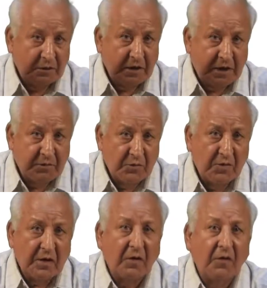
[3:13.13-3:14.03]
The
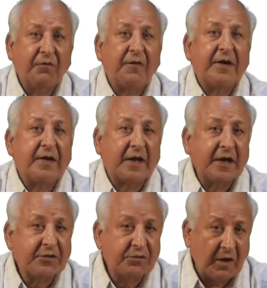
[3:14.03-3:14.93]
removal of a
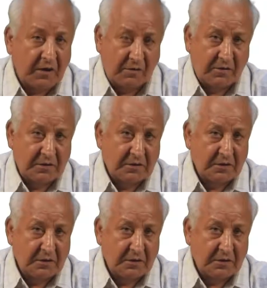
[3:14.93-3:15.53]
negative ion